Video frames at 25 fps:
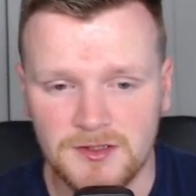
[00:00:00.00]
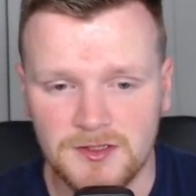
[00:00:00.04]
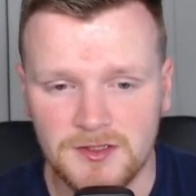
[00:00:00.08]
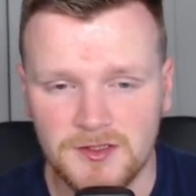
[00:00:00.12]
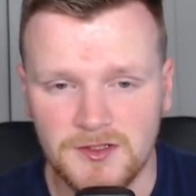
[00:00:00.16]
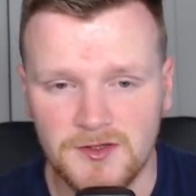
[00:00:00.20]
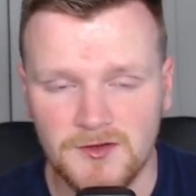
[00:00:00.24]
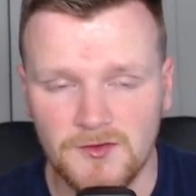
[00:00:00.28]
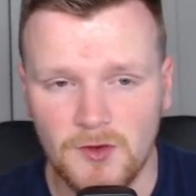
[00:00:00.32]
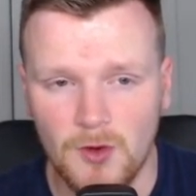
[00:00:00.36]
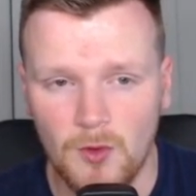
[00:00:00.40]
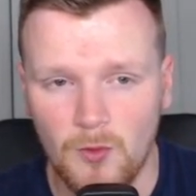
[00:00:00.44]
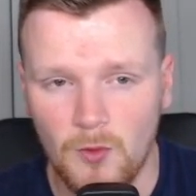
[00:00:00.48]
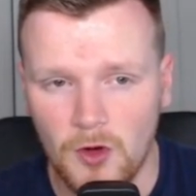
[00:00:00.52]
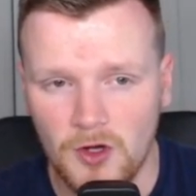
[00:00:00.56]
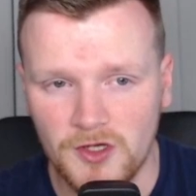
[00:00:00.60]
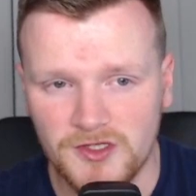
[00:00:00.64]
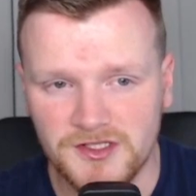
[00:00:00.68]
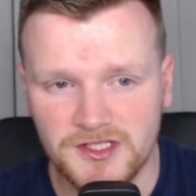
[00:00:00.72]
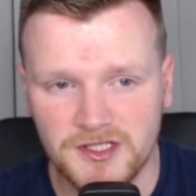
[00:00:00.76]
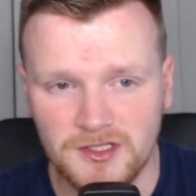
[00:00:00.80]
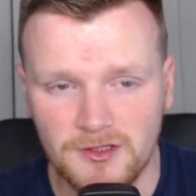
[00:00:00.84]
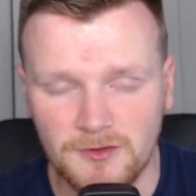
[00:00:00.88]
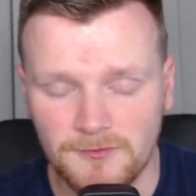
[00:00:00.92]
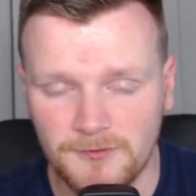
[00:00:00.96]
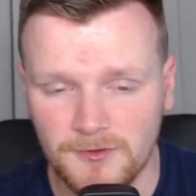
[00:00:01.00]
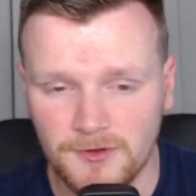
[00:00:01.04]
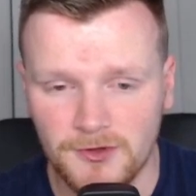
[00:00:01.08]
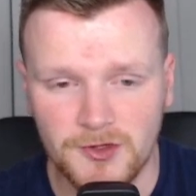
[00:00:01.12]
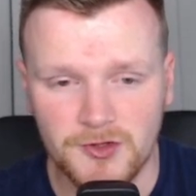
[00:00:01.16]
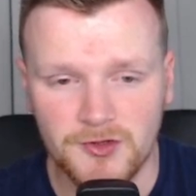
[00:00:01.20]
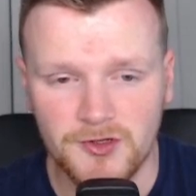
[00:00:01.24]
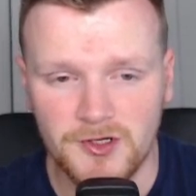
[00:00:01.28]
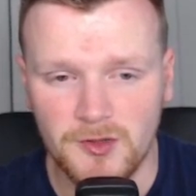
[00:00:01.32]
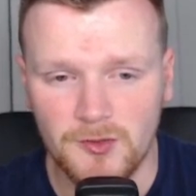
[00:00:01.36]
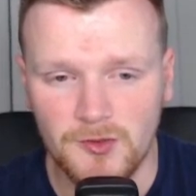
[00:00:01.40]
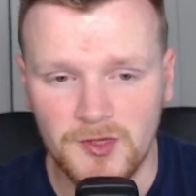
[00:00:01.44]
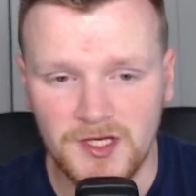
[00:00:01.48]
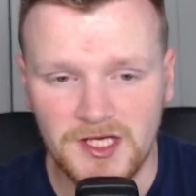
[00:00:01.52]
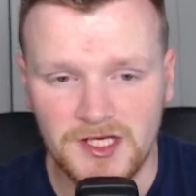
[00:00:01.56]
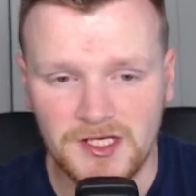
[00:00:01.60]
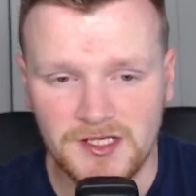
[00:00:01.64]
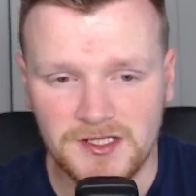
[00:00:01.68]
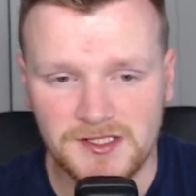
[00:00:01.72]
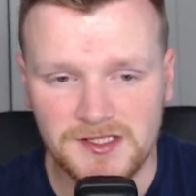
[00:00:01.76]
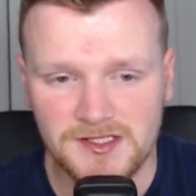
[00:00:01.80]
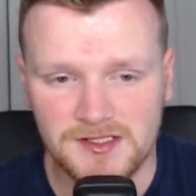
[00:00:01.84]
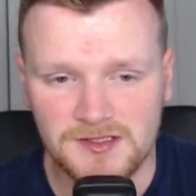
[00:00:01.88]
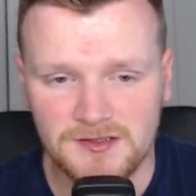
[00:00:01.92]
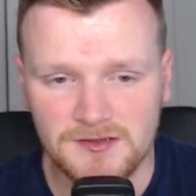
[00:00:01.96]
You've got Watson out for 3
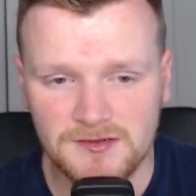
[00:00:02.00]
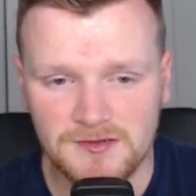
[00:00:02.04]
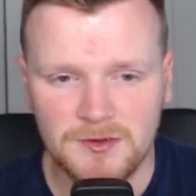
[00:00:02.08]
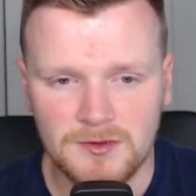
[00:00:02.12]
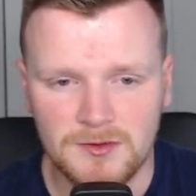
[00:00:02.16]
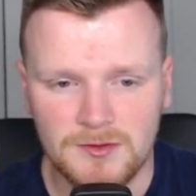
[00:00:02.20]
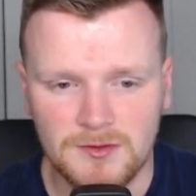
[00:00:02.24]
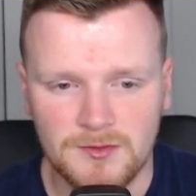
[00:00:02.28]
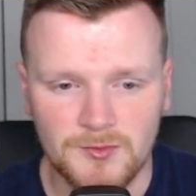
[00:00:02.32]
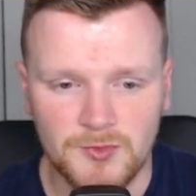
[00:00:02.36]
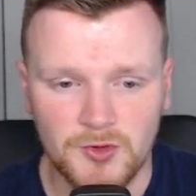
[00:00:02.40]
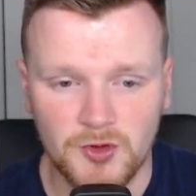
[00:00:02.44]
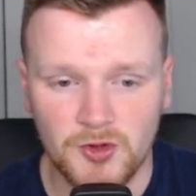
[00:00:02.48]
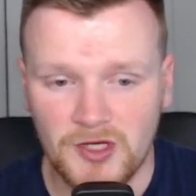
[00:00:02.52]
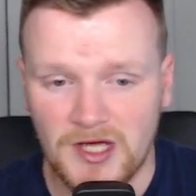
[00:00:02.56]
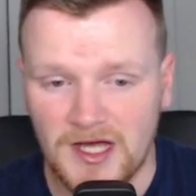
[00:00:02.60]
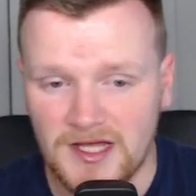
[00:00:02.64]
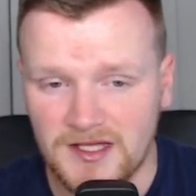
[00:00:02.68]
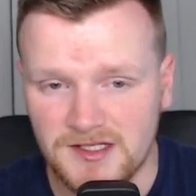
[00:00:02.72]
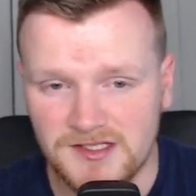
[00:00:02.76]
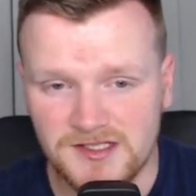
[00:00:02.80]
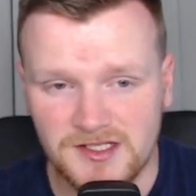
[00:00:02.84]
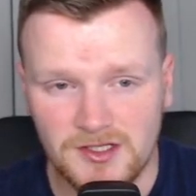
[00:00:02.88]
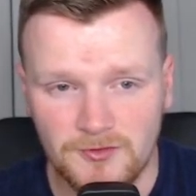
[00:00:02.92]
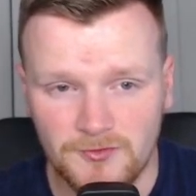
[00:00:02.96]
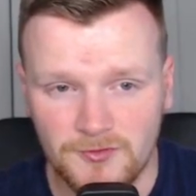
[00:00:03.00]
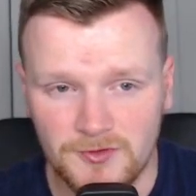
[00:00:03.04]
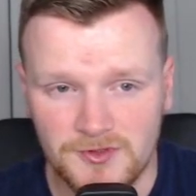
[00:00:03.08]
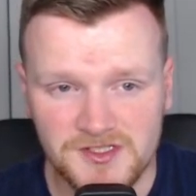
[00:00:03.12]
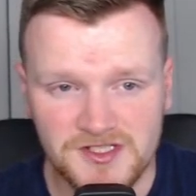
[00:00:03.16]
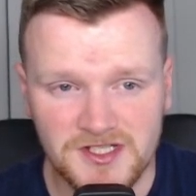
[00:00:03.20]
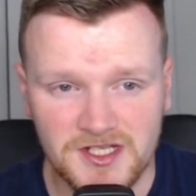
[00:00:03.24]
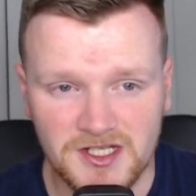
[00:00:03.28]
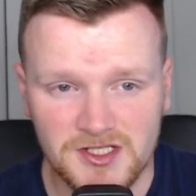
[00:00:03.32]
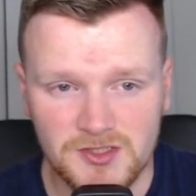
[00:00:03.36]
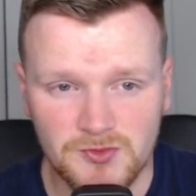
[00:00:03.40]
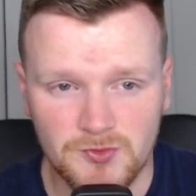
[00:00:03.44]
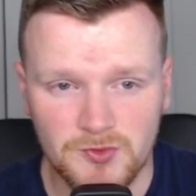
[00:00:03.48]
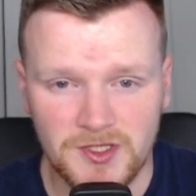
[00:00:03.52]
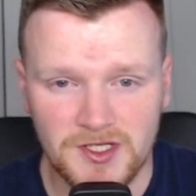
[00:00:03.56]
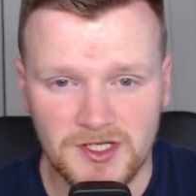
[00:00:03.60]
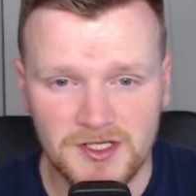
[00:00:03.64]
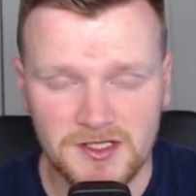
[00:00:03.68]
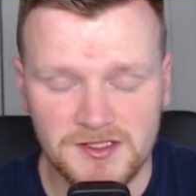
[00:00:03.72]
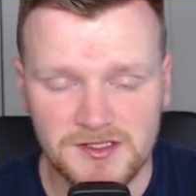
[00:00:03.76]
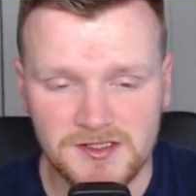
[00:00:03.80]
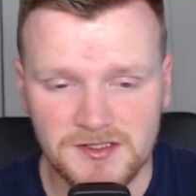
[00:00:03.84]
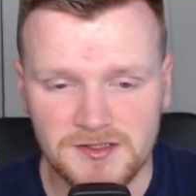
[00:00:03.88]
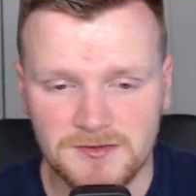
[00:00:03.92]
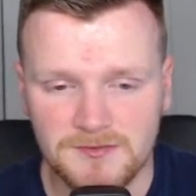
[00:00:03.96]
weeks. Buchanan's out for 6
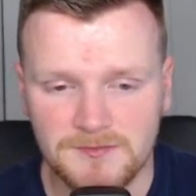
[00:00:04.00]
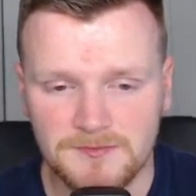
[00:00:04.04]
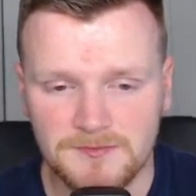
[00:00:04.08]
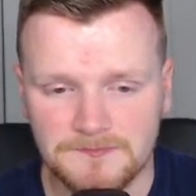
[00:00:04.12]
weeks.